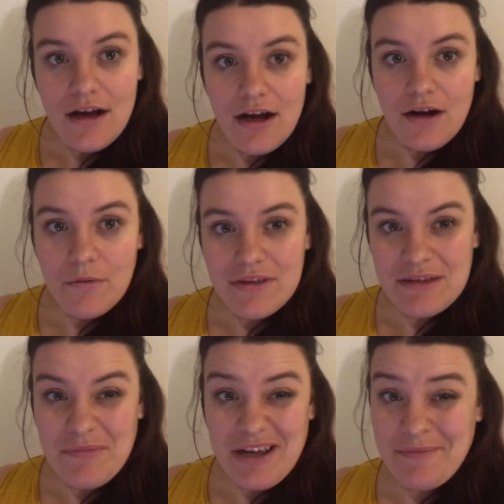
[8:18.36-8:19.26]
are
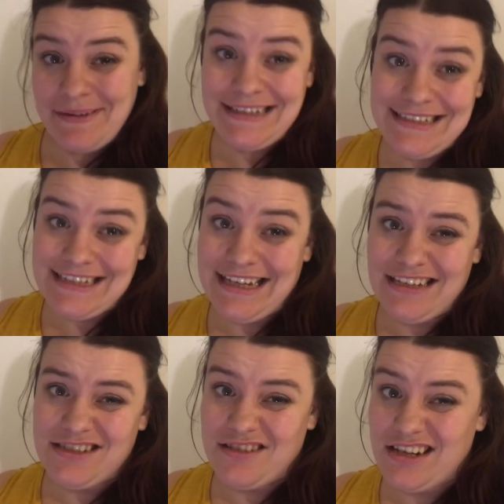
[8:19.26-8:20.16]
within my ability,
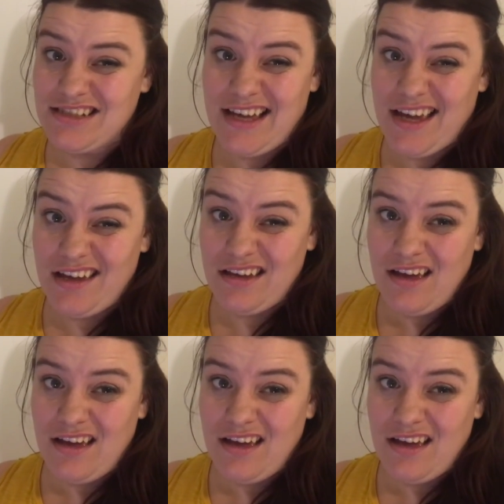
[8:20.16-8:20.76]
shall I say,